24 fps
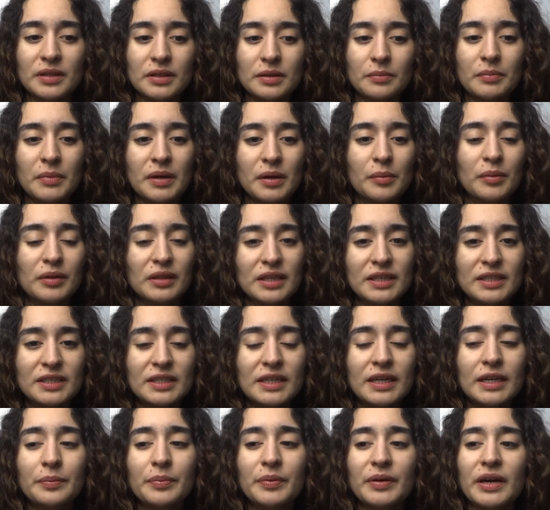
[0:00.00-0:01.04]

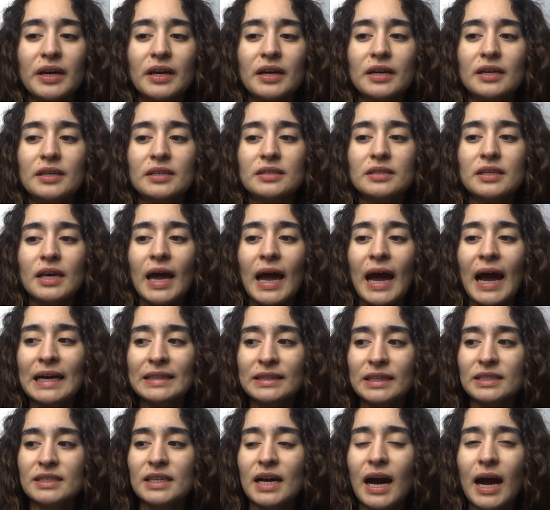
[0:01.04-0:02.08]
minimalistic, because at
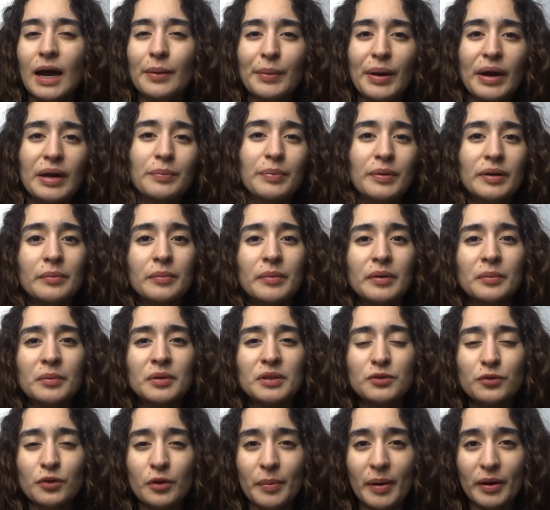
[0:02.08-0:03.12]
the time I had been a
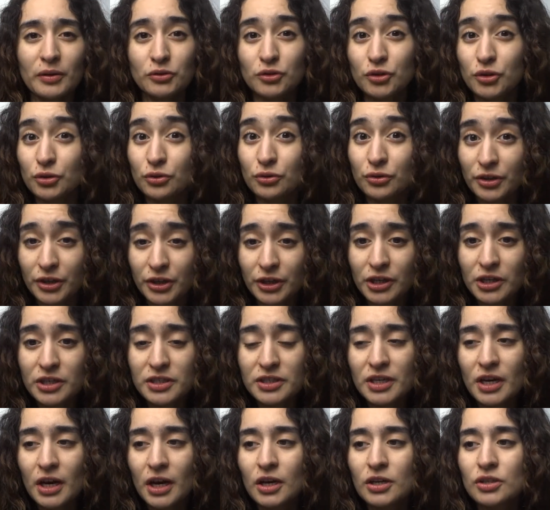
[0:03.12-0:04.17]
minimalist for about 2
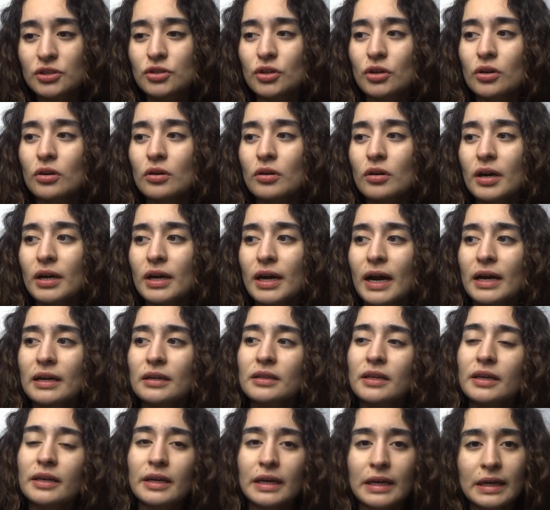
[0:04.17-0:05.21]
years. So I kind of
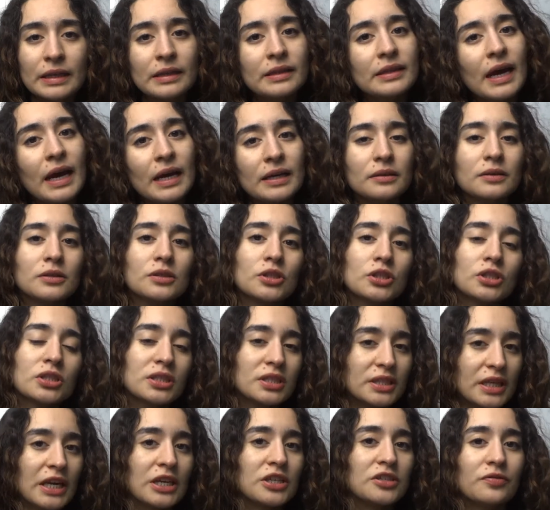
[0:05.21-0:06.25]
like in that
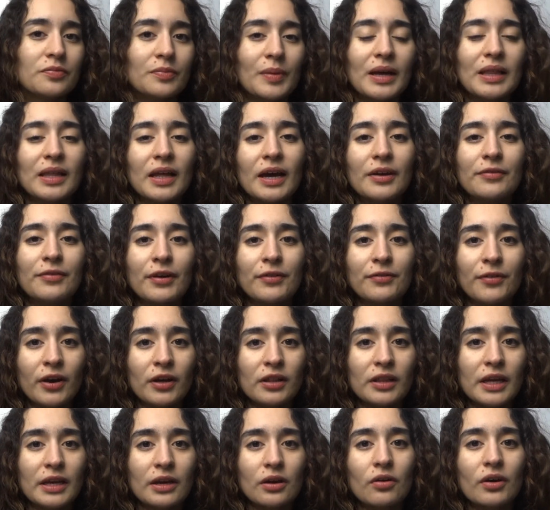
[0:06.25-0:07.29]
stage of my life, I
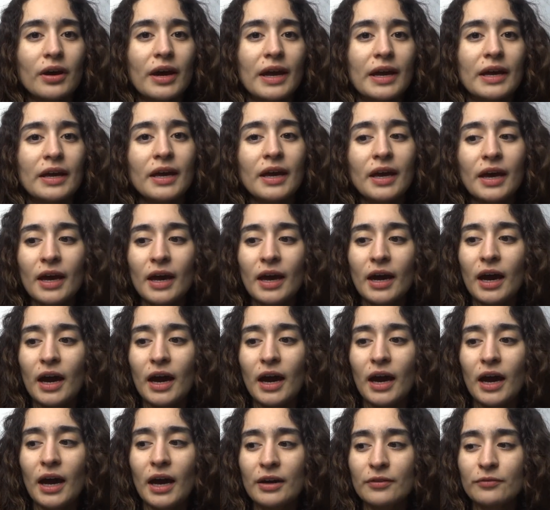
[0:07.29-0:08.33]
felt like, okay,
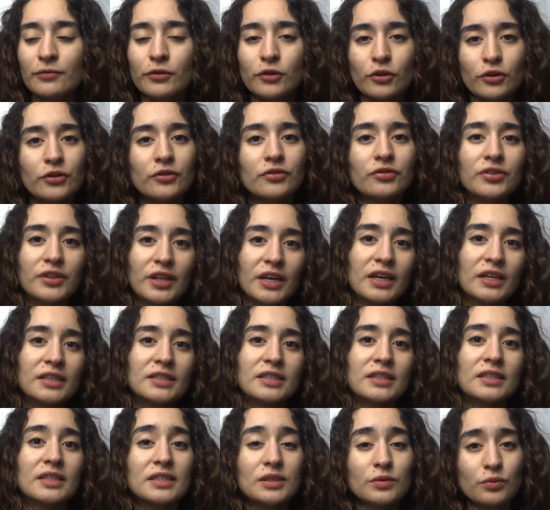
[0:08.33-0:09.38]
I've learned this
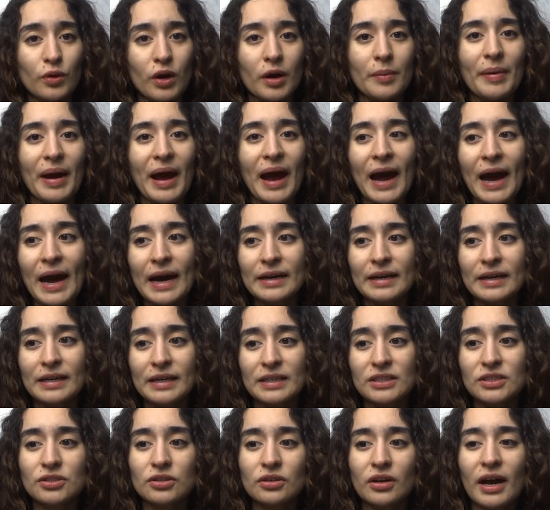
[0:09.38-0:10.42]
and this is where I'm at, and I
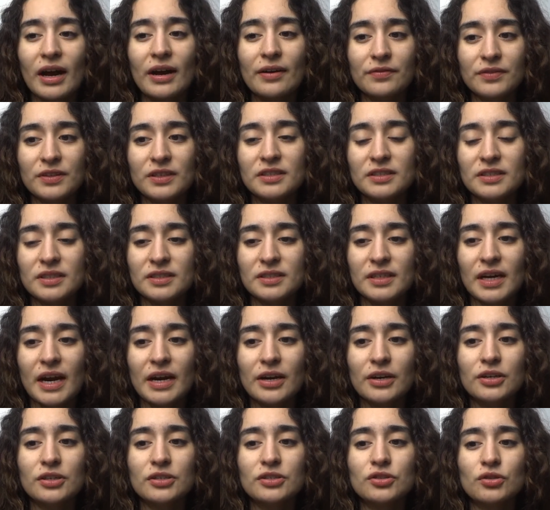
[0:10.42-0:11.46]
still have these
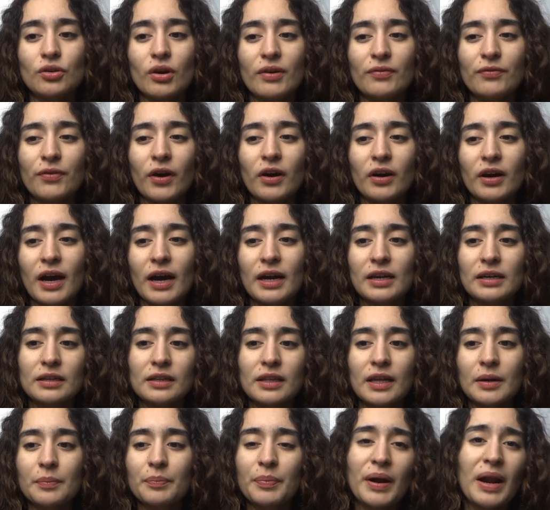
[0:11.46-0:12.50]
desires. So I felt kind of
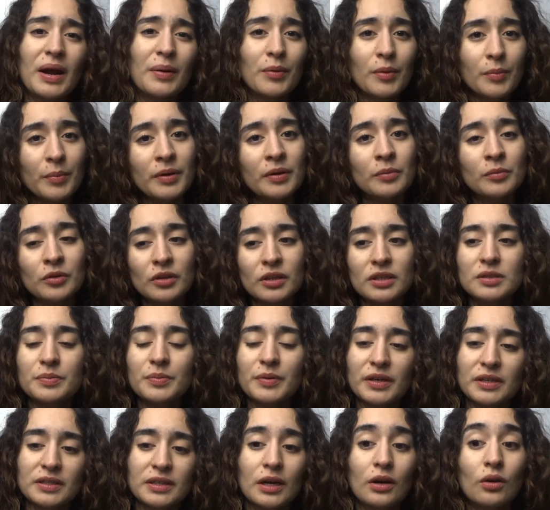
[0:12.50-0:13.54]
like, but I'm a minimalist
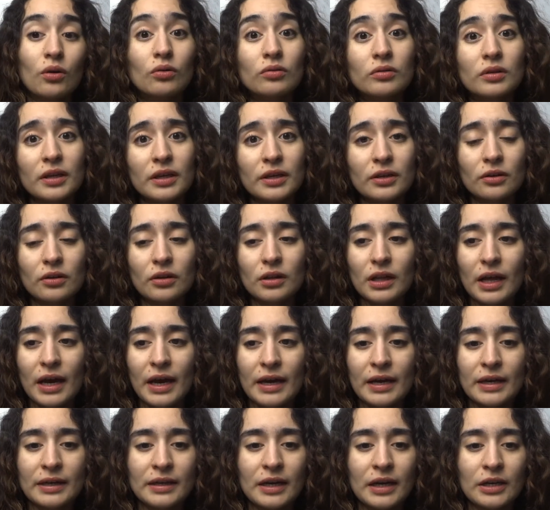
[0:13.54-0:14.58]
because I own little
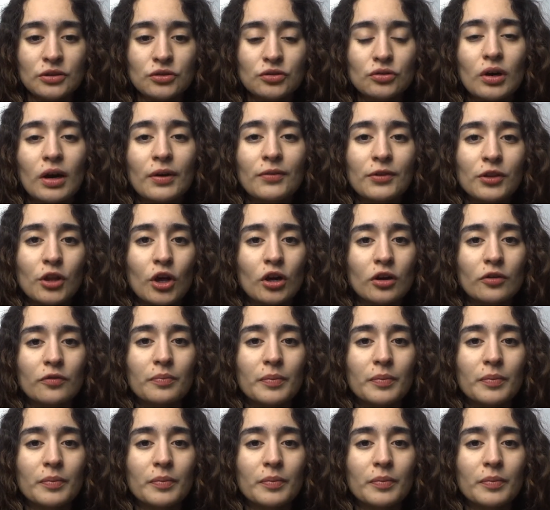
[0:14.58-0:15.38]
and I do have a lot of